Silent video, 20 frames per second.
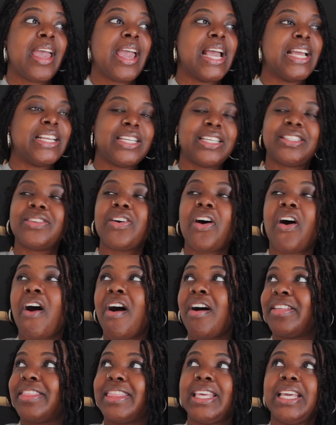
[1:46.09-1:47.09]
and just
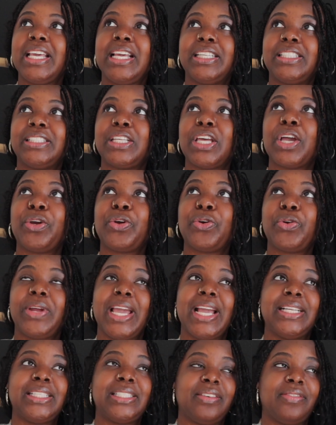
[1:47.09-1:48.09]
all things
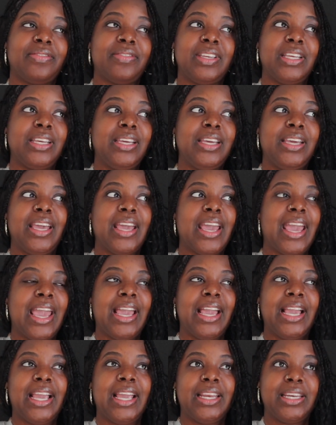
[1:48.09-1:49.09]
creativity.
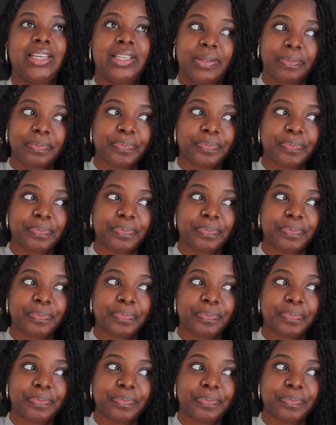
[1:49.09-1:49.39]
And